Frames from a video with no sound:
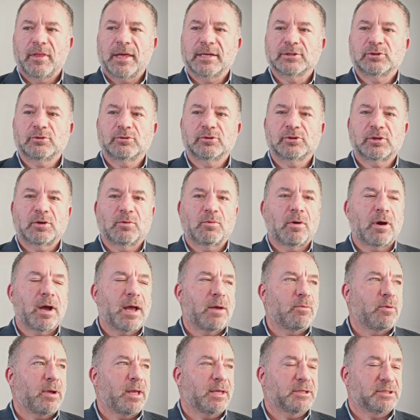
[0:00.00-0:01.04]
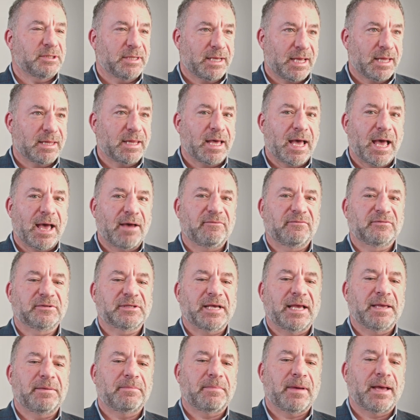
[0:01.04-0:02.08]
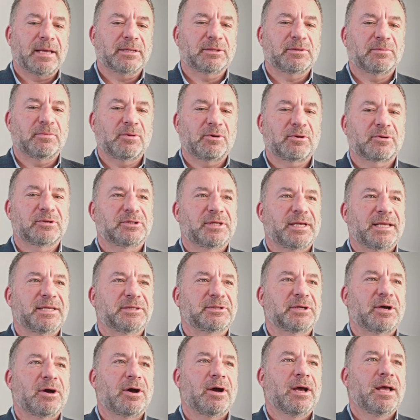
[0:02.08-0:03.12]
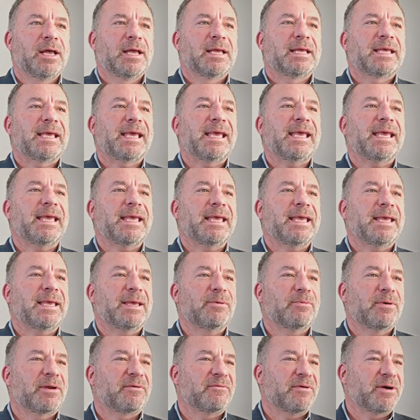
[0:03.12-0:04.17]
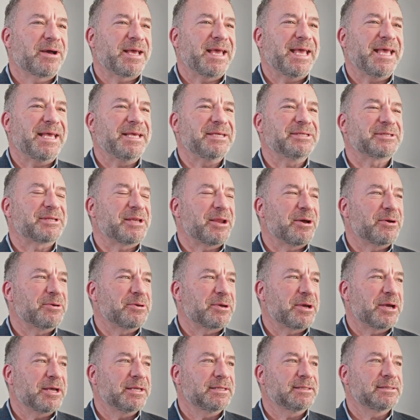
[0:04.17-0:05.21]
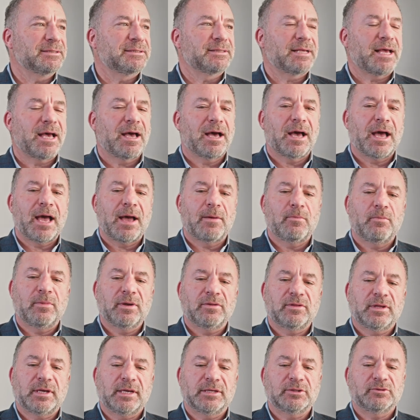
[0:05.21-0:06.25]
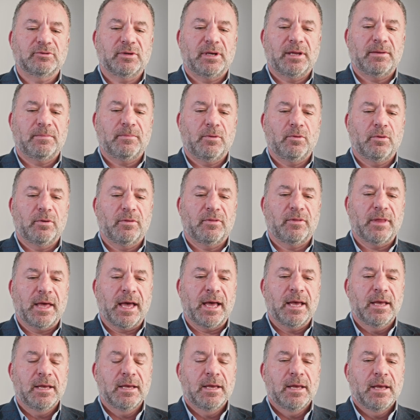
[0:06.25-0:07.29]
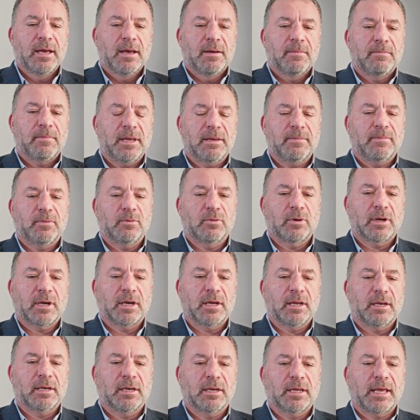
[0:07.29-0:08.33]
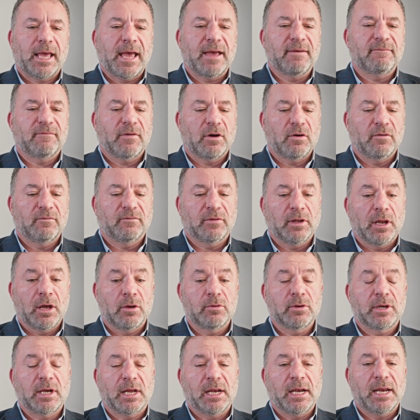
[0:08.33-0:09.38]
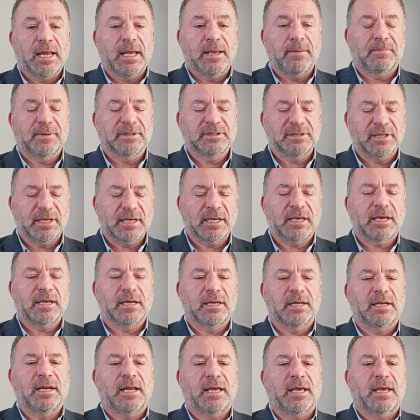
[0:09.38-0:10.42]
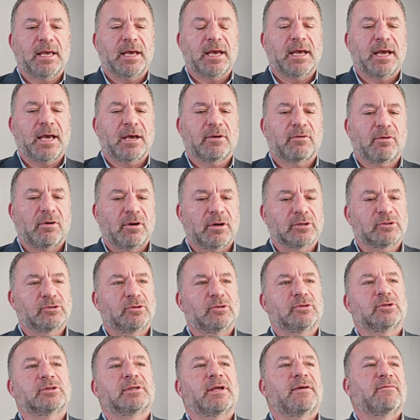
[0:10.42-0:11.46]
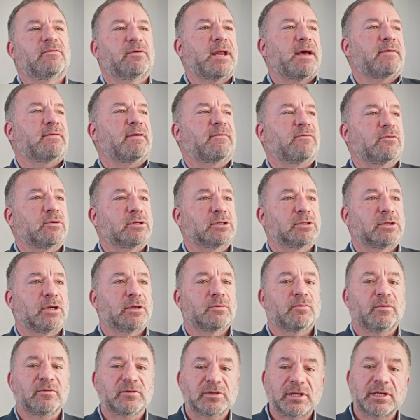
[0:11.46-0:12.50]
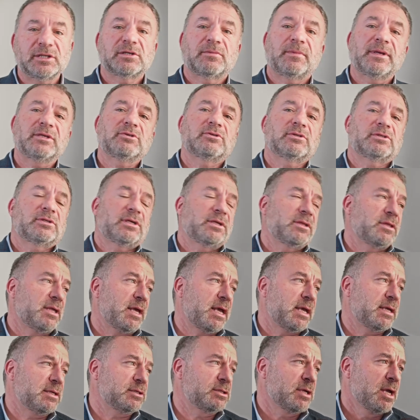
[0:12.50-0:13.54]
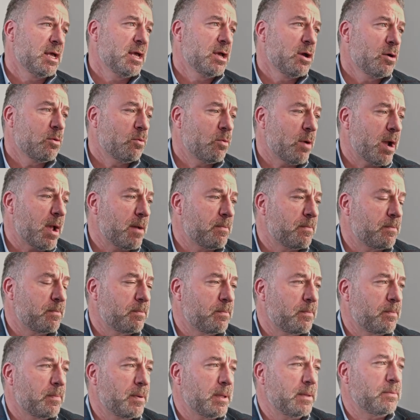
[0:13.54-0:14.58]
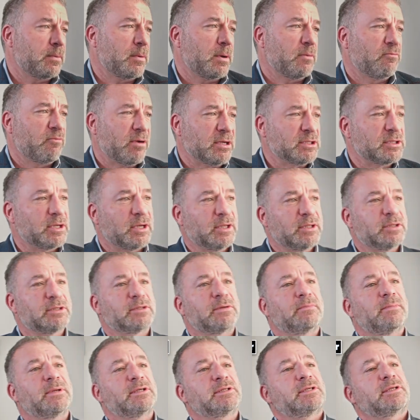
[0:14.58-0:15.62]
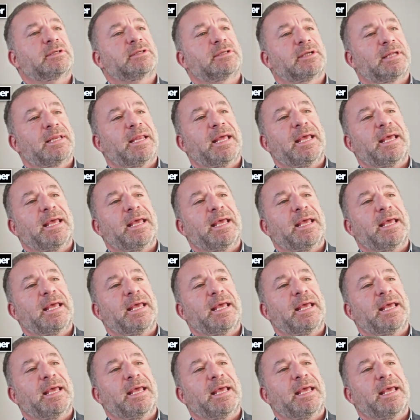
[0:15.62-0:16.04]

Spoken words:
that's also why we at Together have Take Back Democracy as our one of our key slogans, and we think it's really important that people can get involved locally, particularly at a grassroots level, and have their voices heard. We've seen some interesting things where residents and businesses in